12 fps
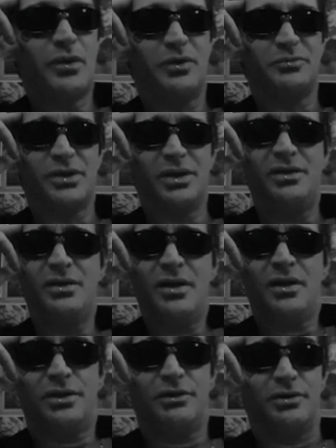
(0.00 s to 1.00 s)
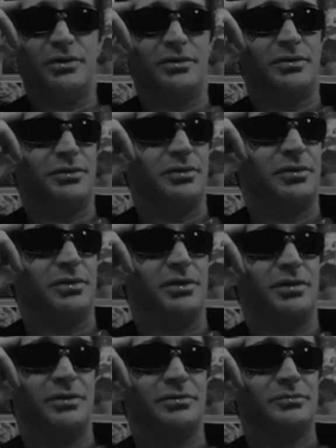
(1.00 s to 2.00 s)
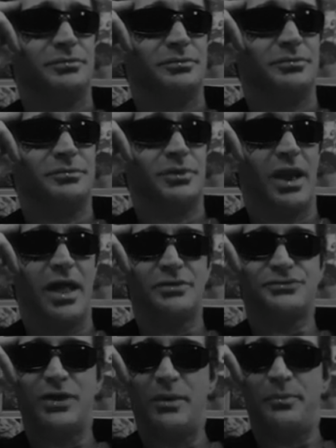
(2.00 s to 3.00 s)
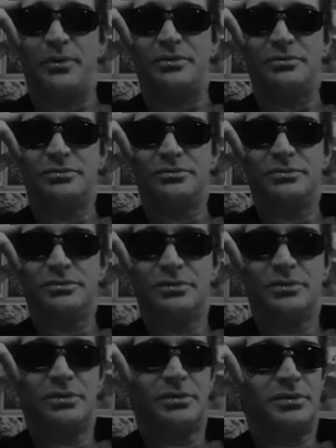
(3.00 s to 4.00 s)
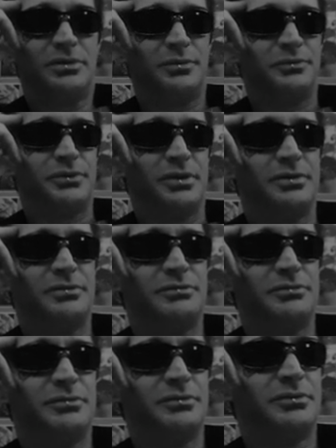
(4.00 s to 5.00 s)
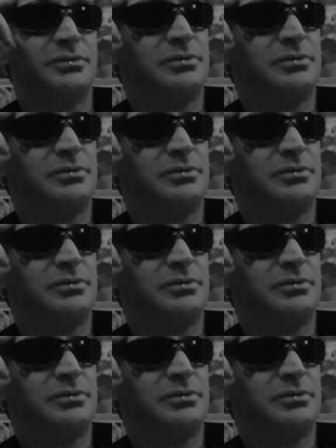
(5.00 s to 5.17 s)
You know what I'm saying? The, the, um, the Last Supper. You know I'm saying?